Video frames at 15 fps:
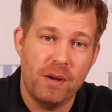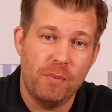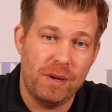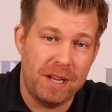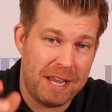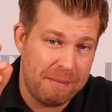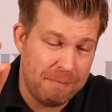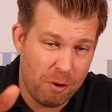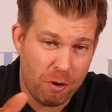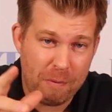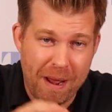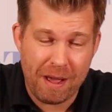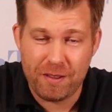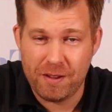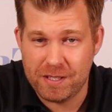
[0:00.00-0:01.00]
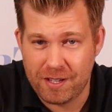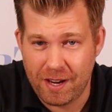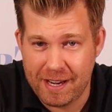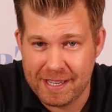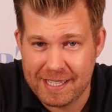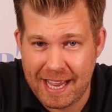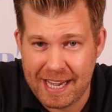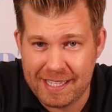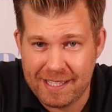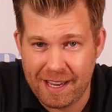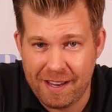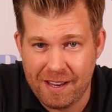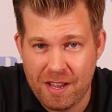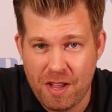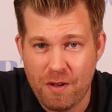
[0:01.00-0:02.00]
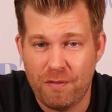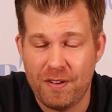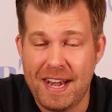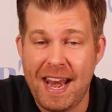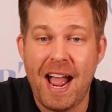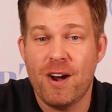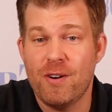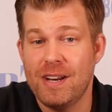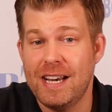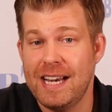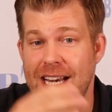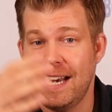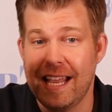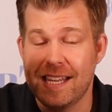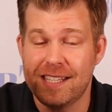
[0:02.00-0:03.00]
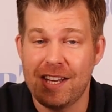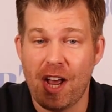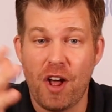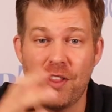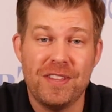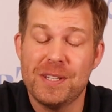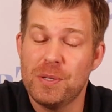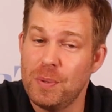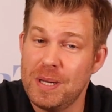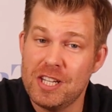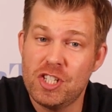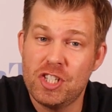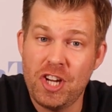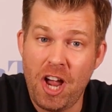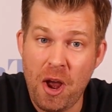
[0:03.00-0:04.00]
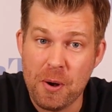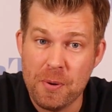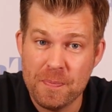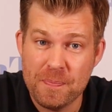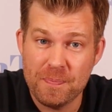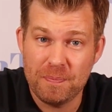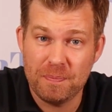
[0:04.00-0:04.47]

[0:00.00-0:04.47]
We'll hear more about those guys later. For now, let's start this week's show.